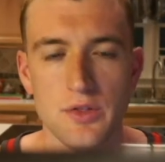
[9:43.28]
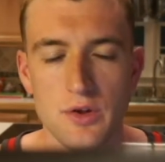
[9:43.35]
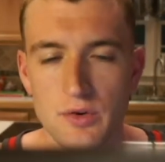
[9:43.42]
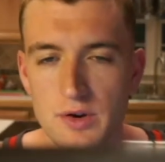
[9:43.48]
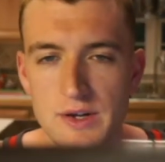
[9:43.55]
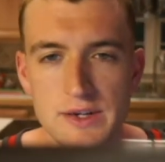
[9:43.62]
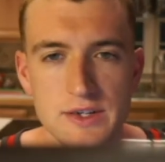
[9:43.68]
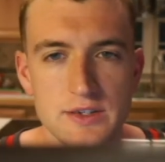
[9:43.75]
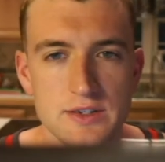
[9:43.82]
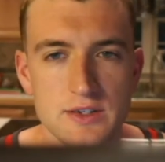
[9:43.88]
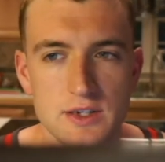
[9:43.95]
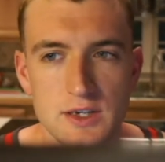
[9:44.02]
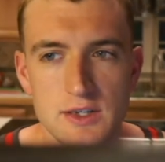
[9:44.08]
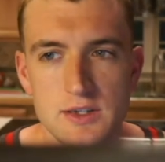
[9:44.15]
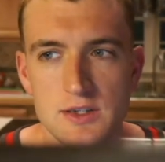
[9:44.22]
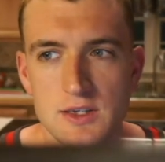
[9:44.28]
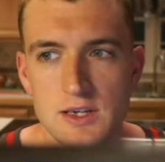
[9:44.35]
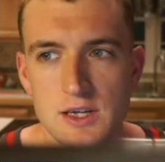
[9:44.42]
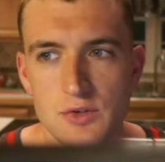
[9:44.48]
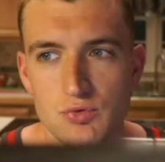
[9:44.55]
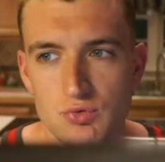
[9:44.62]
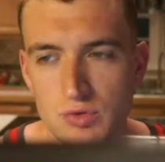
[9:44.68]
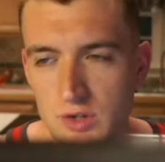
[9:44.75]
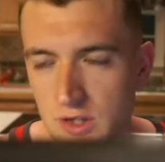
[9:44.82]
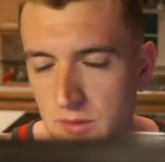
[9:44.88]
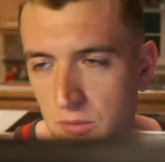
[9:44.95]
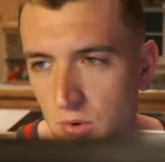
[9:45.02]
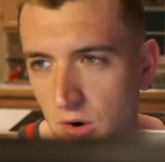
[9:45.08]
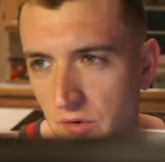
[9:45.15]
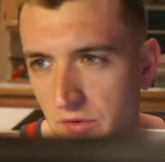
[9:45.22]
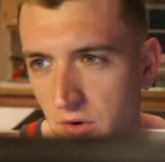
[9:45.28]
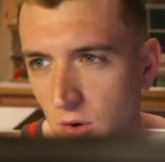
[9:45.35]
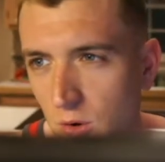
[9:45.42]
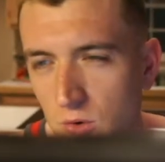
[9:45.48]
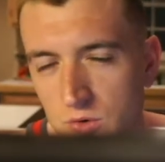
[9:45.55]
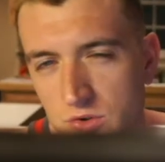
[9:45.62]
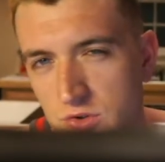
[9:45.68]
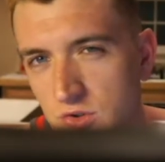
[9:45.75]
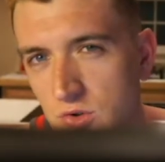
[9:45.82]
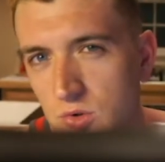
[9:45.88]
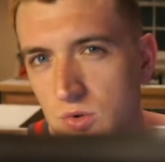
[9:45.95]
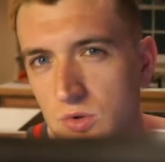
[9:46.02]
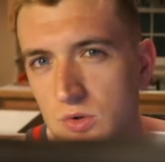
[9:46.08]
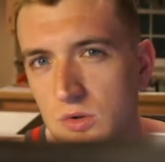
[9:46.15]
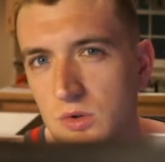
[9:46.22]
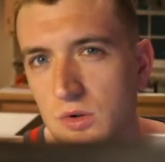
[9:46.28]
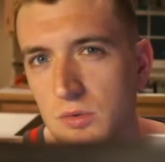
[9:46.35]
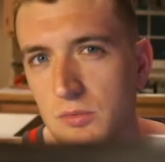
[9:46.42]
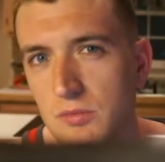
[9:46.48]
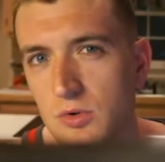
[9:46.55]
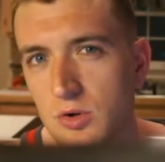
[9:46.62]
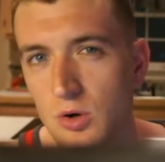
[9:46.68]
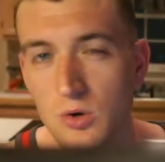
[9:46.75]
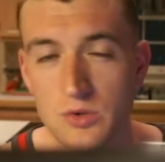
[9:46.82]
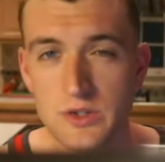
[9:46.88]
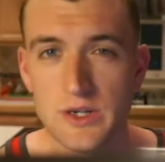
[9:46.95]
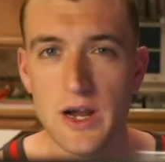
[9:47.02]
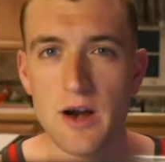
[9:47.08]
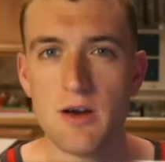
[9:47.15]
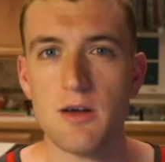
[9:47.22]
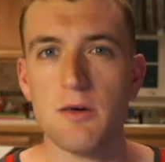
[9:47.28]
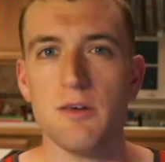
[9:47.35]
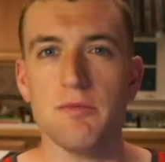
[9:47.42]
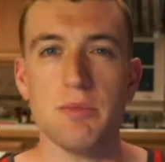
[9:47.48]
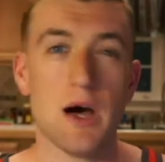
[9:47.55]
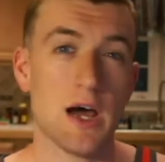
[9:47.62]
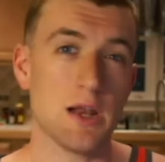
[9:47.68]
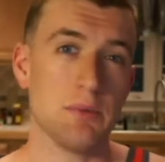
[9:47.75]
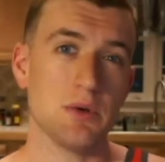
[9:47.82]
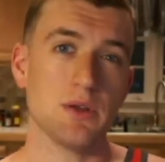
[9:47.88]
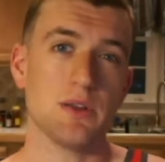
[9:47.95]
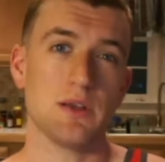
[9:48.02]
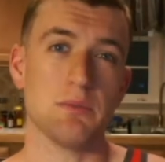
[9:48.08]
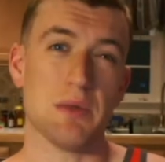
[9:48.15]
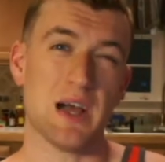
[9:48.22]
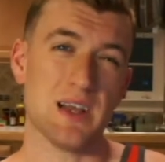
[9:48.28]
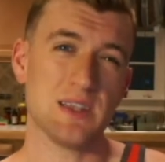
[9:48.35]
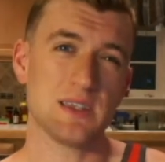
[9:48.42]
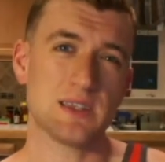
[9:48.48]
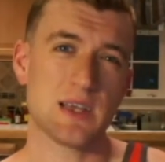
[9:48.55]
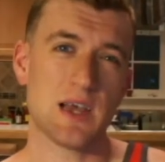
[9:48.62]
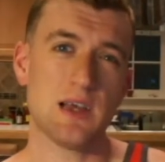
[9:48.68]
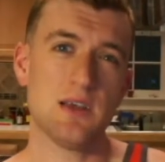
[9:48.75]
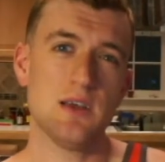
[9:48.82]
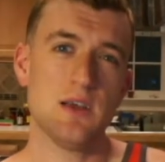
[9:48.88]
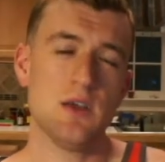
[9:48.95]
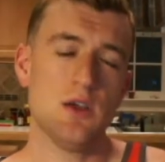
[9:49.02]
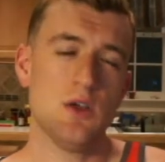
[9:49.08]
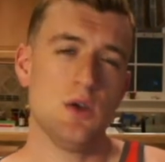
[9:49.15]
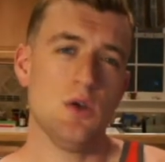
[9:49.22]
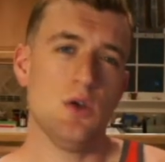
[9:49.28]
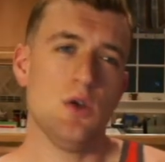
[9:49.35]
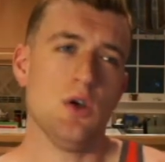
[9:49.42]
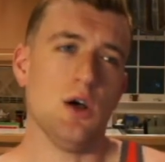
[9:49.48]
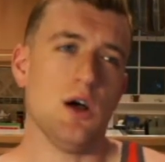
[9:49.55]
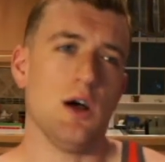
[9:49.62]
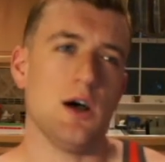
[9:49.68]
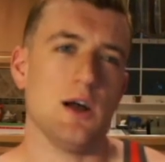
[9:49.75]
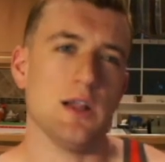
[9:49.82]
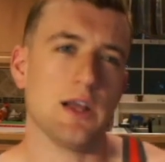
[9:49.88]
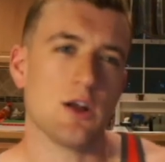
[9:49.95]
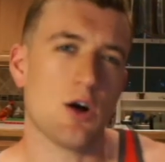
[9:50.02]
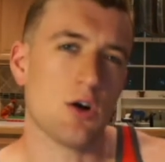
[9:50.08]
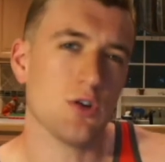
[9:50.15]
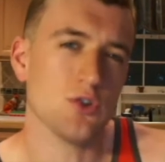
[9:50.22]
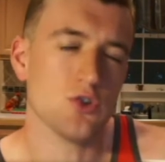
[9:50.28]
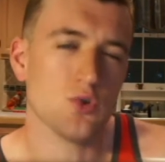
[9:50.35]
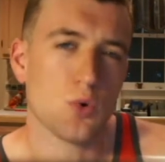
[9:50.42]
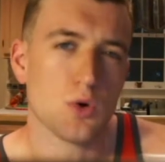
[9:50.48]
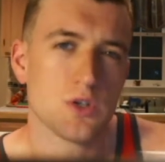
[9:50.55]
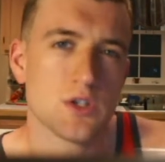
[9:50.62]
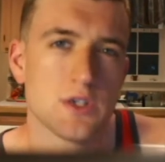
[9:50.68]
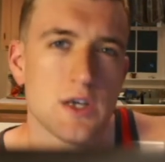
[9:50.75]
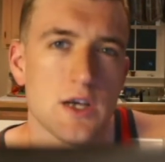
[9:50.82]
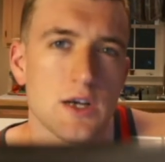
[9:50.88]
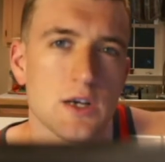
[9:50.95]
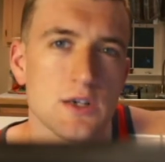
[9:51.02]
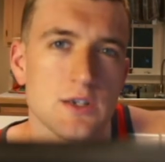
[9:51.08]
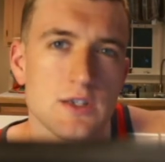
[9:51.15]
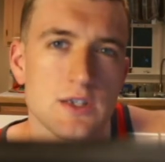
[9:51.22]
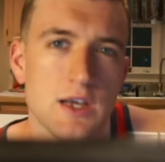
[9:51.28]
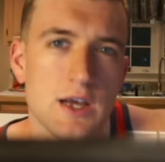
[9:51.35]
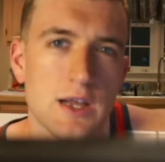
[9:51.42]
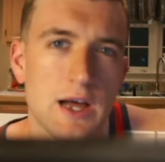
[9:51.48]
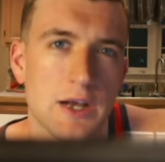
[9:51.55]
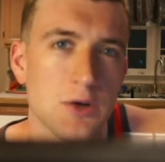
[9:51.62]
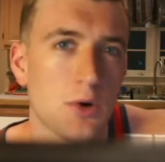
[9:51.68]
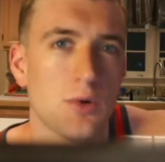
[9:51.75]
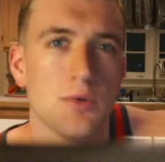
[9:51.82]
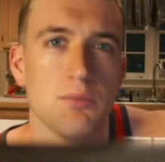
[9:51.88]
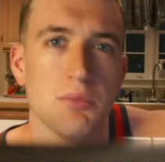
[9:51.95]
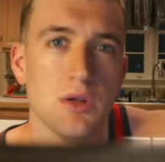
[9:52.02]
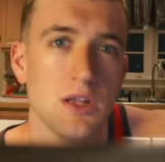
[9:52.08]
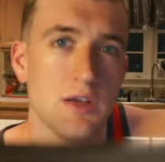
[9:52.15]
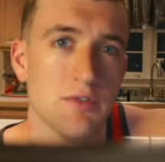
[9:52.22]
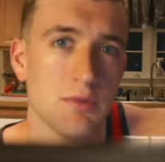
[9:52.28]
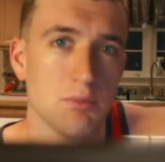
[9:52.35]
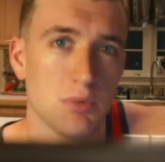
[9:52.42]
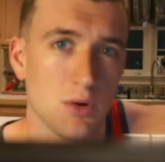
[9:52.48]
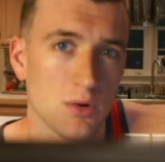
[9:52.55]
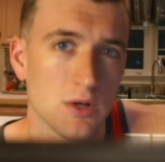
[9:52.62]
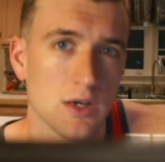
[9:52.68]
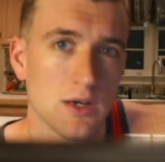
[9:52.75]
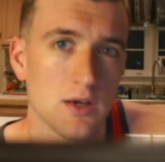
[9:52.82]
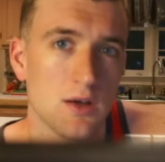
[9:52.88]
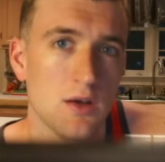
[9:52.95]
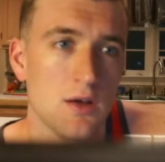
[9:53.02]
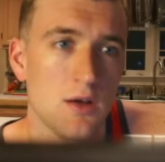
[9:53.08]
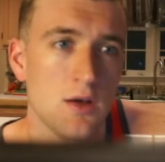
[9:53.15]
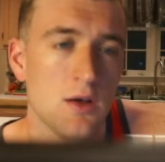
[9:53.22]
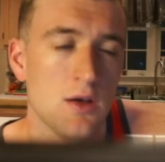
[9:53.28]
there is. It's really more of an old school golden era of bodybuilding mindset. Like Arnold Schwarzenegger said, I don't believe in bulking.